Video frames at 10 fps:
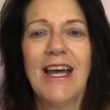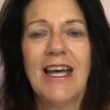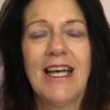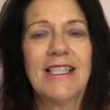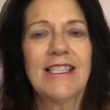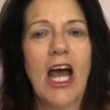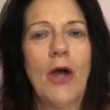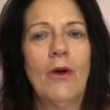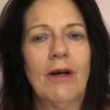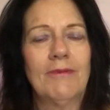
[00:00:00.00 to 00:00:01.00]

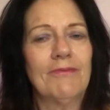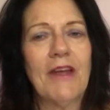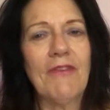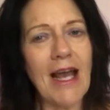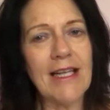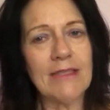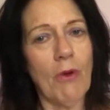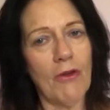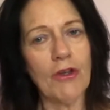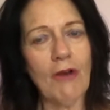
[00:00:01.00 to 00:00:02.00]
So if that is
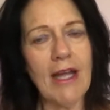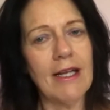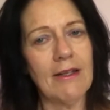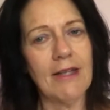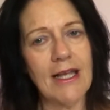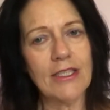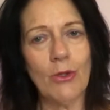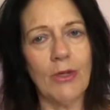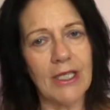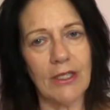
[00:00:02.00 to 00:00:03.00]
what they're
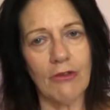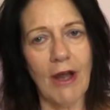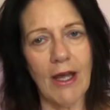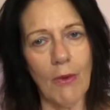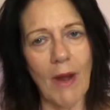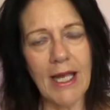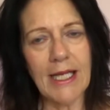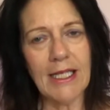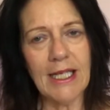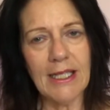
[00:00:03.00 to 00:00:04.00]
talking the Great
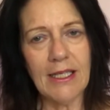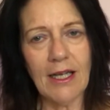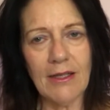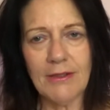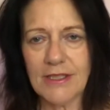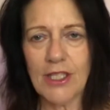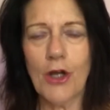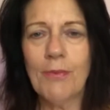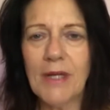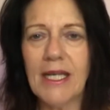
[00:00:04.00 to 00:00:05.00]
Awakening,
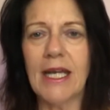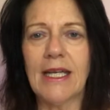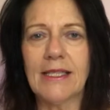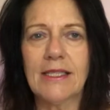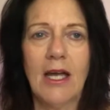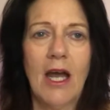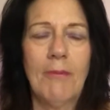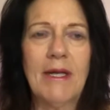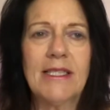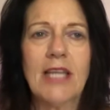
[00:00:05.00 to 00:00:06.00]
so be it.
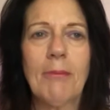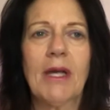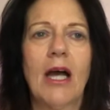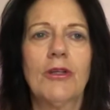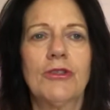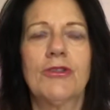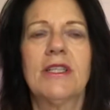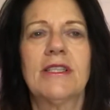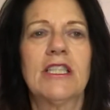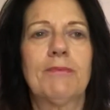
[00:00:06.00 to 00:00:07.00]
But in some
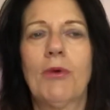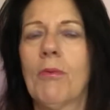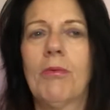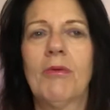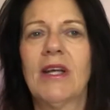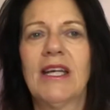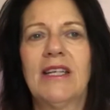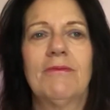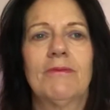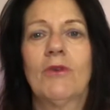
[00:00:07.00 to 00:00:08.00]
countries it's
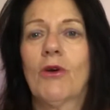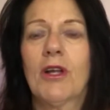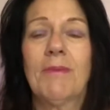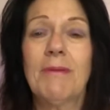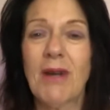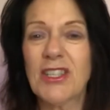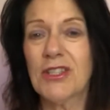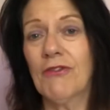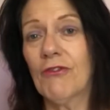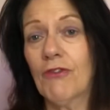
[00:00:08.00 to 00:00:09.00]
probably not going to be much
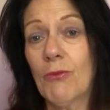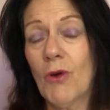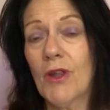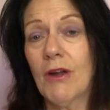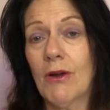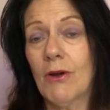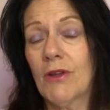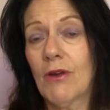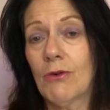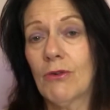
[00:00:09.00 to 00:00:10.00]
different from what
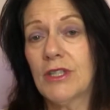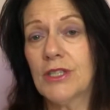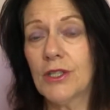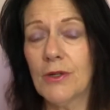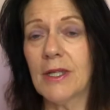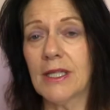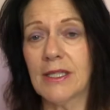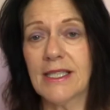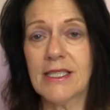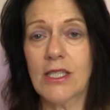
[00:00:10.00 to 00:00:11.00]
they're already doing. In
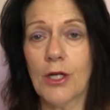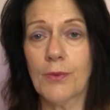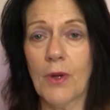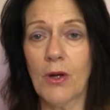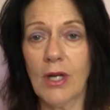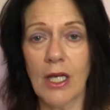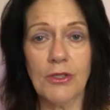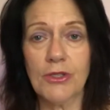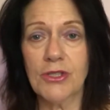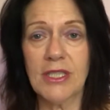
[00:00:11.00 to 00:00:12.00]
these third world
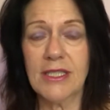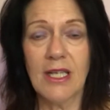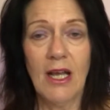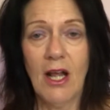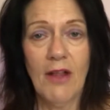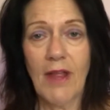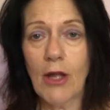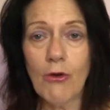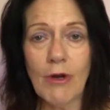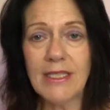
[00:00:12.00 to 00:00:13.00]
countries, they
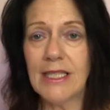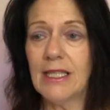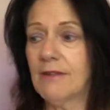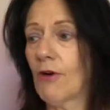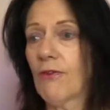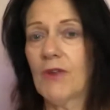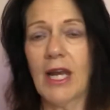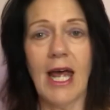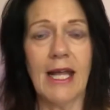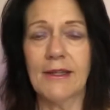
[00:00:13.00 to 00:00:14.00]
already live off the
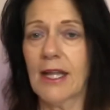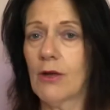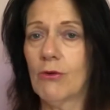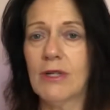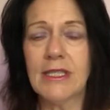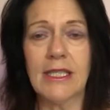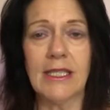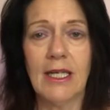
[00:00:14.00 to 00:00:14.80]
land. They already